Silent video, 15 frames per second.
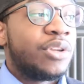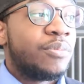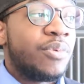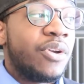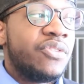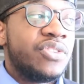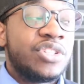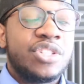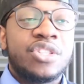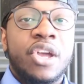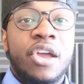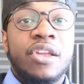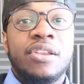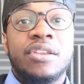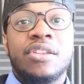You can probably just
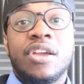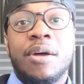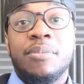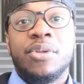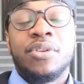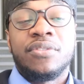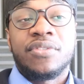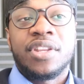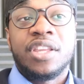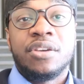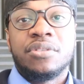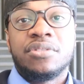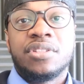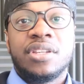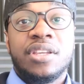start uploading
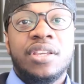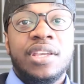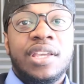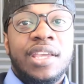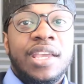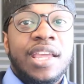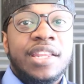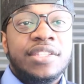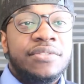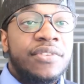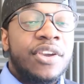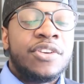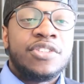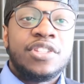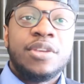videos, and it's
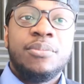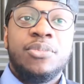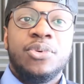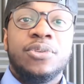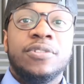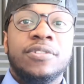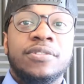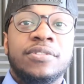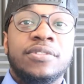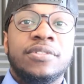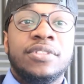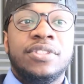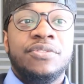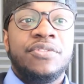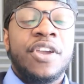very simple.
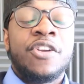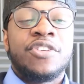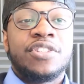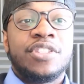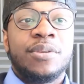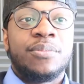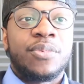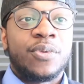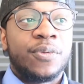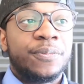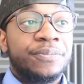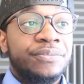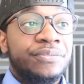It's very simple.